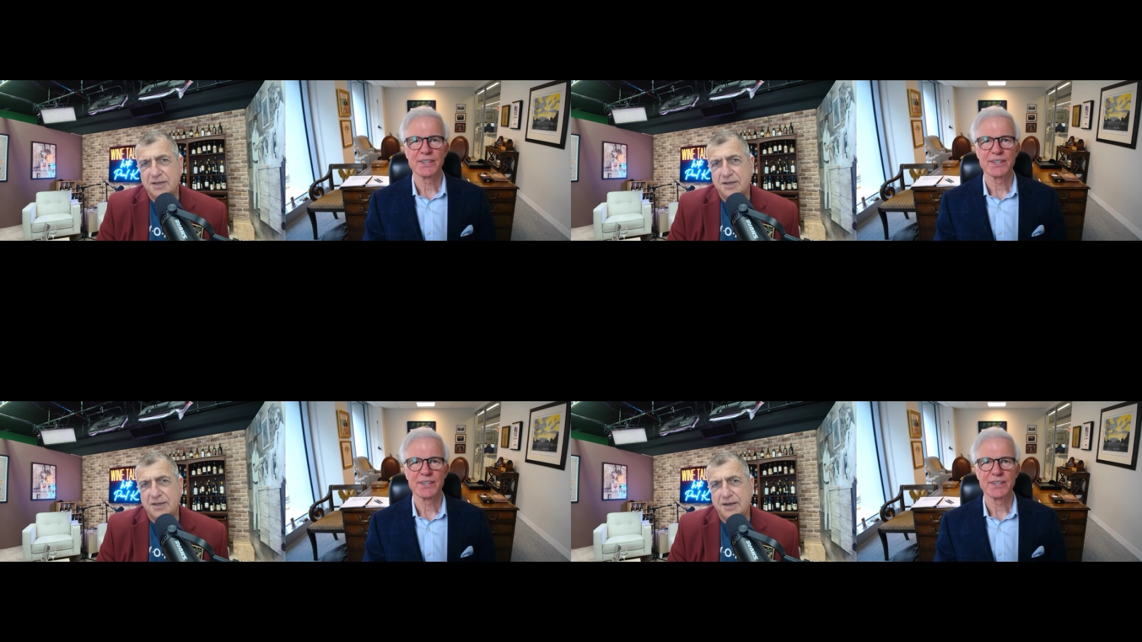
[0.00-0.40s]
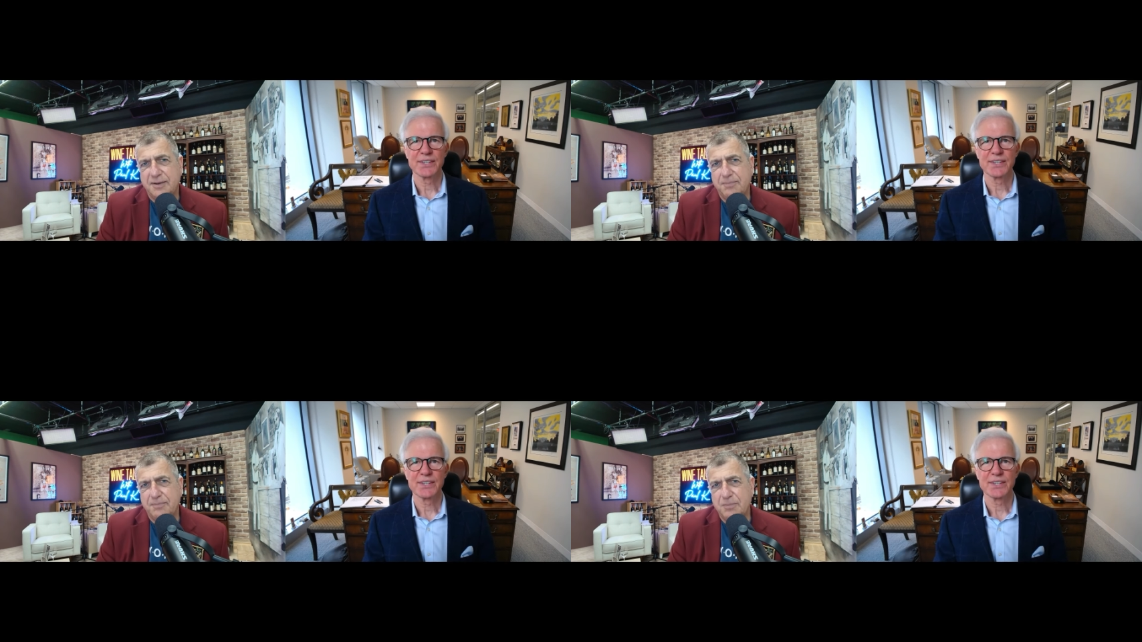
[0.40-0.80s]

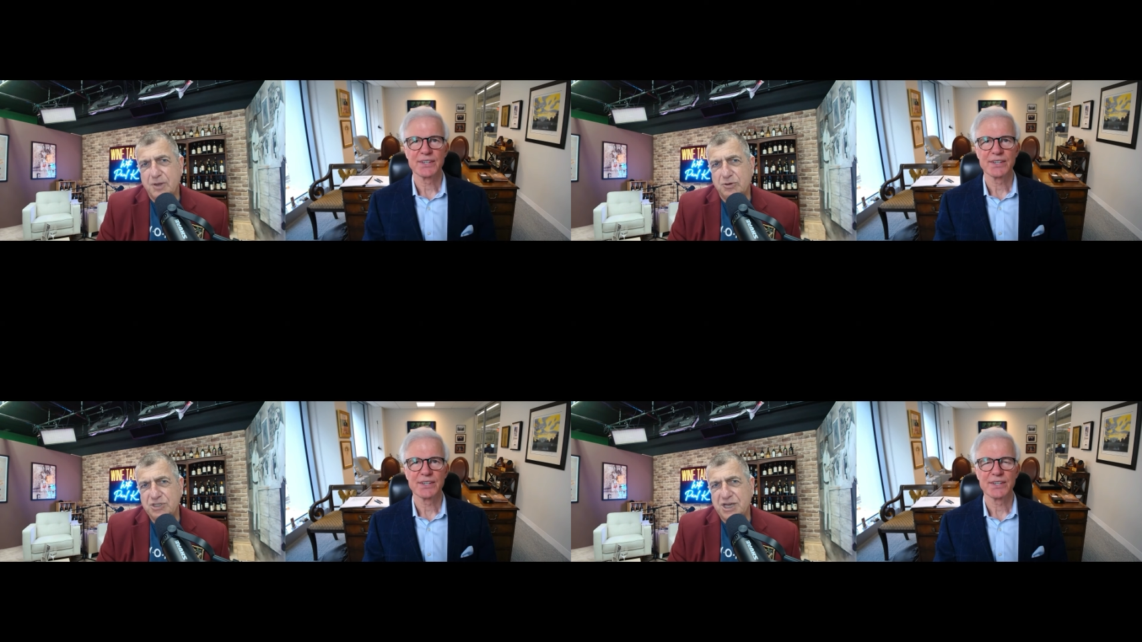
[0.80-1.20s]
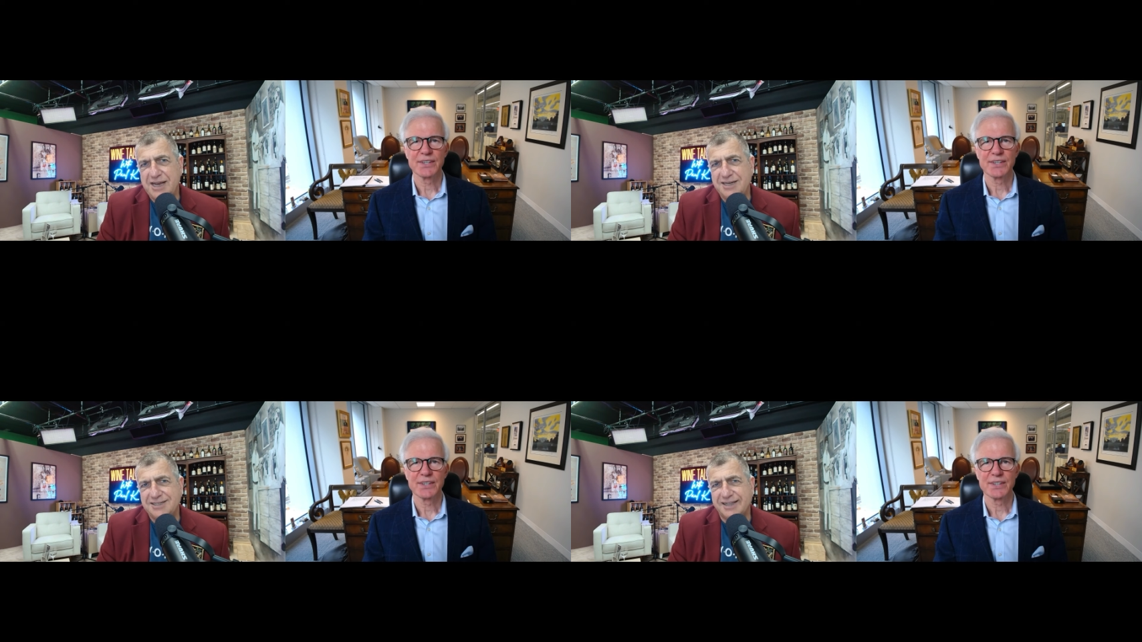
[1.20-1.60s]
Speaker 1: Um, you know,
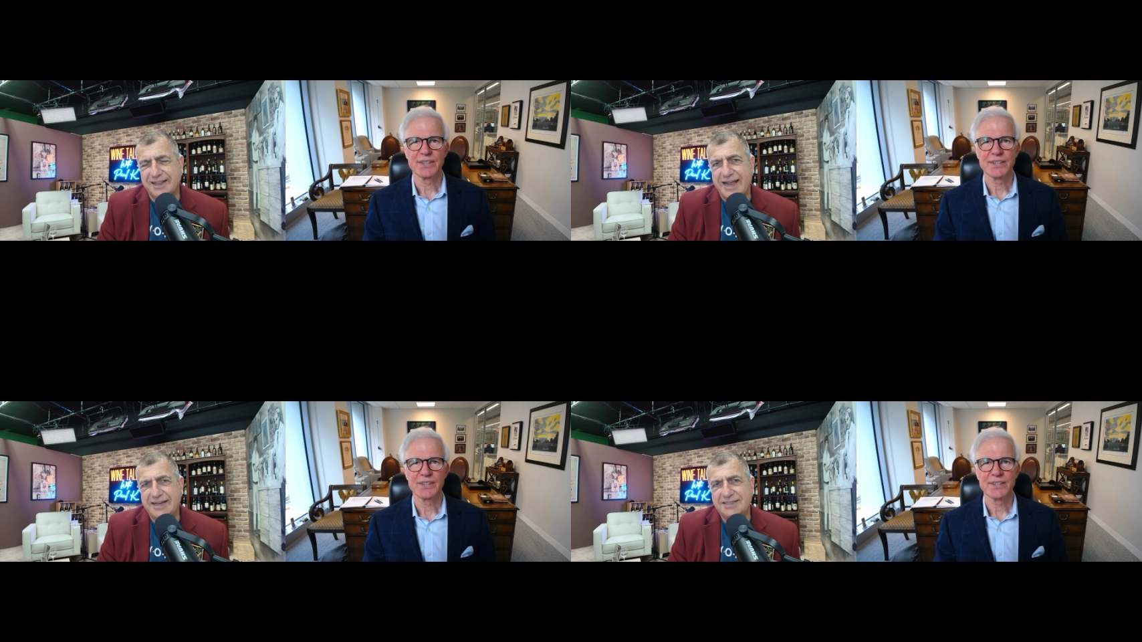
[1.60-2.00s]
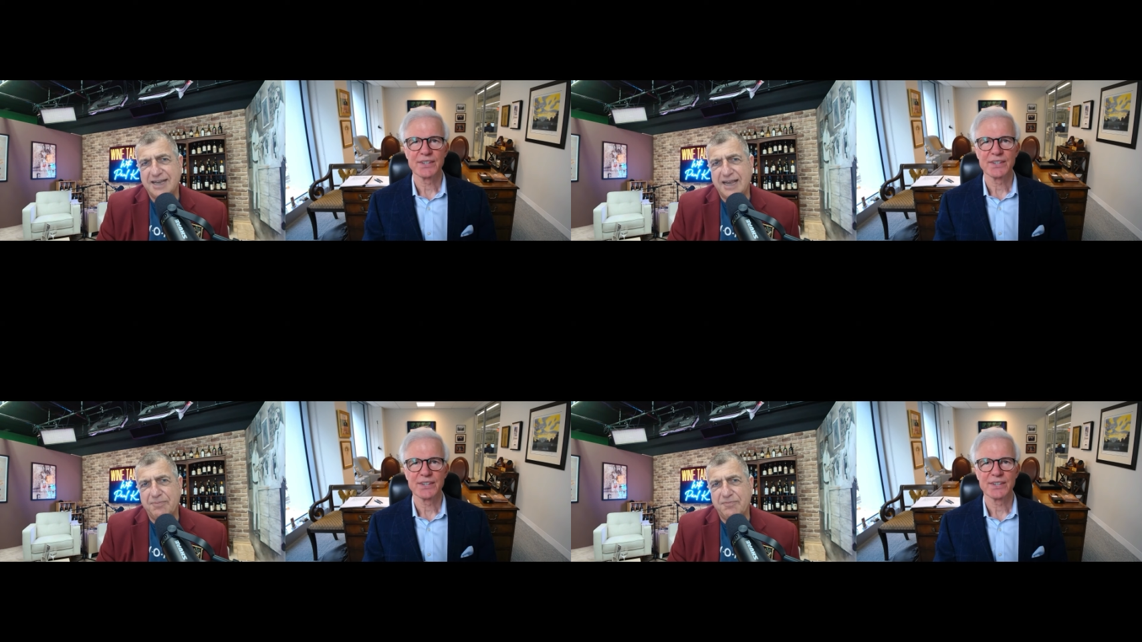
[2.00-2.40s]
changed the
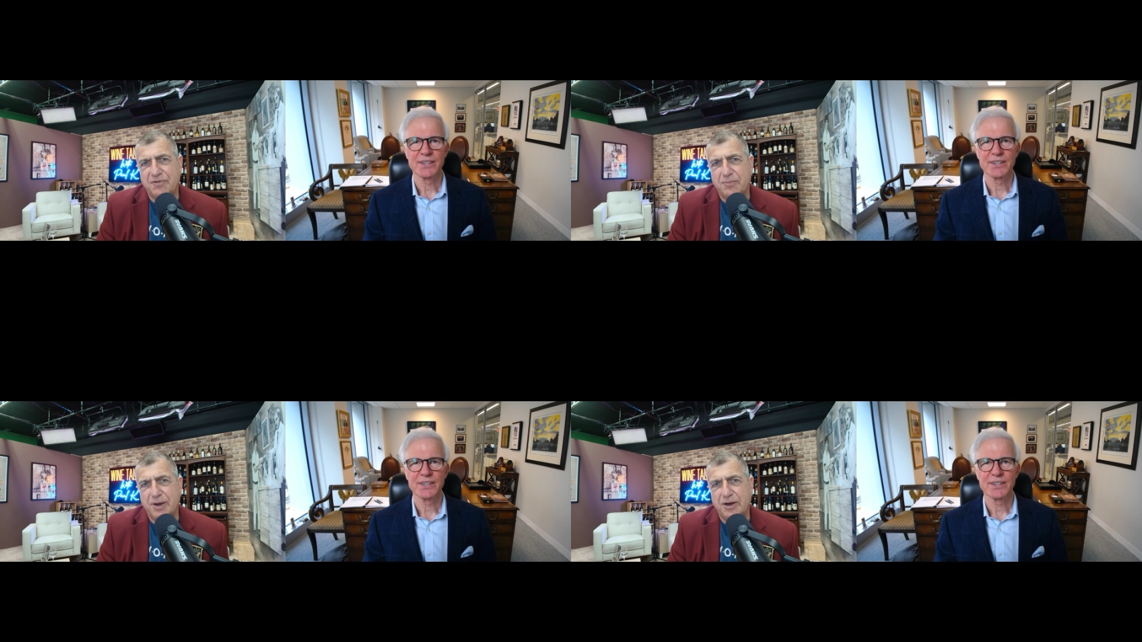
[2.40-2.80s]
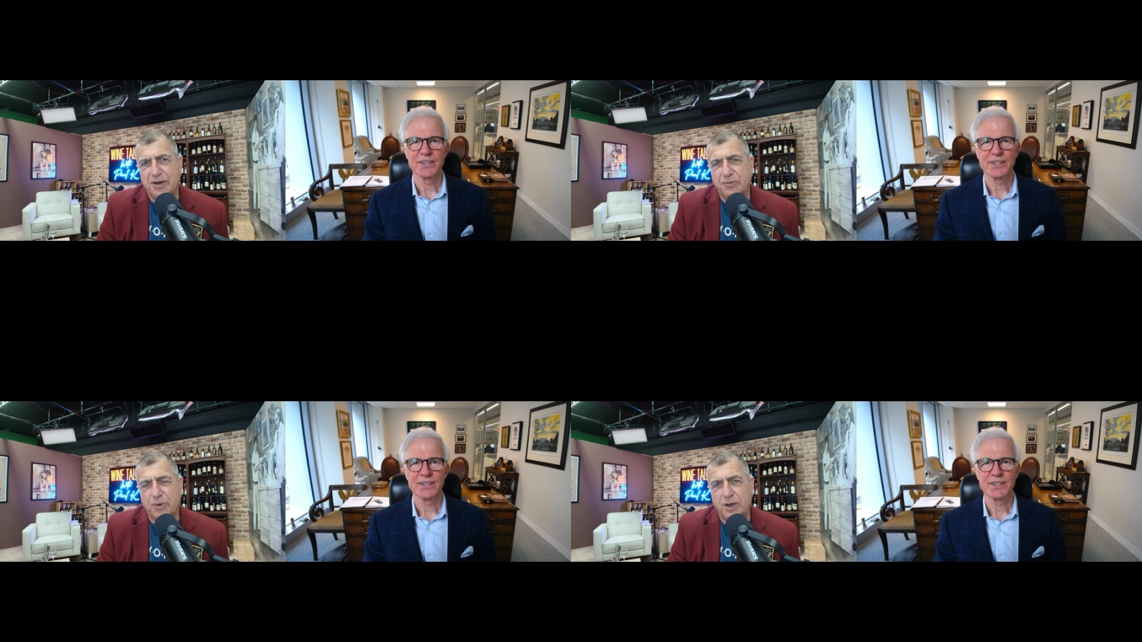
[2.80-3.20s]
landscape for
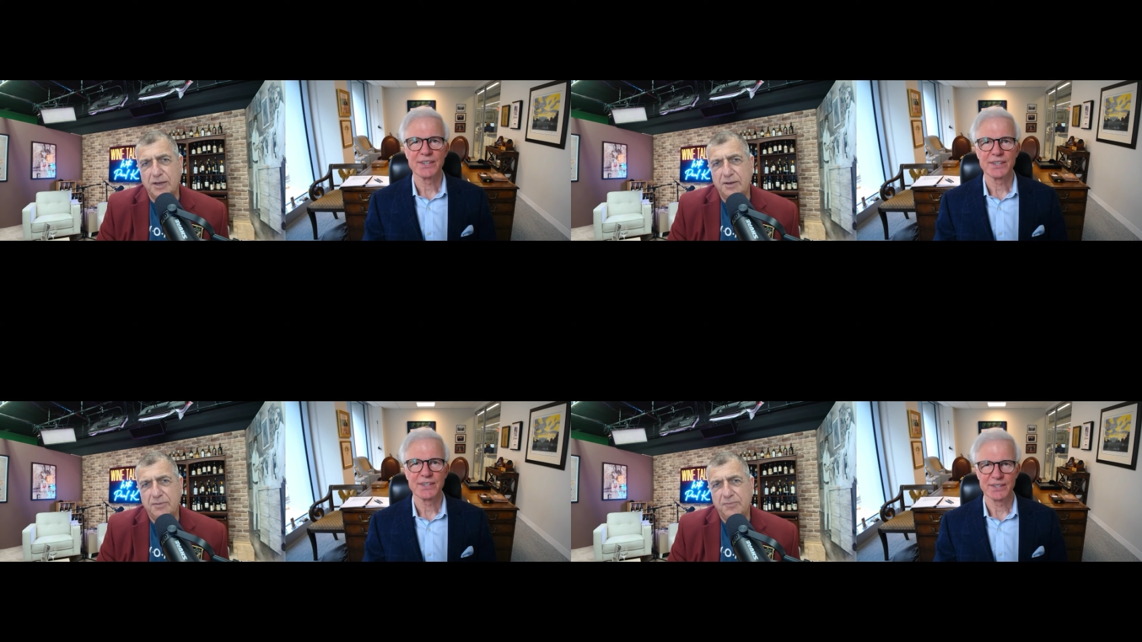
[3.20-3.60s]
American wine.